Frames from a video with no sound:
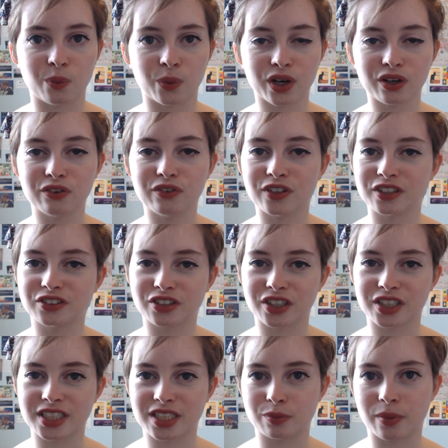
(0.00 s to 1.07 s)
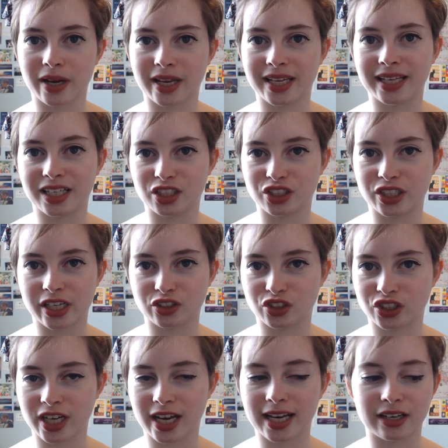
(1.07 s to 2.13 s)
When I first started my English
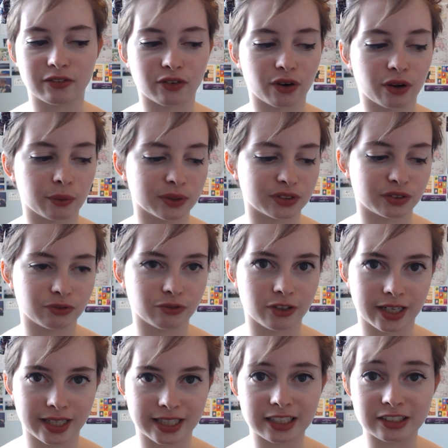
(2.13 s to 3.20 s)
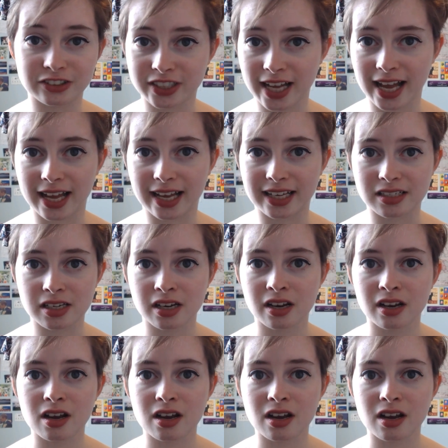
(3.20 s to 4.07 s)
literature A-level, I was really scared.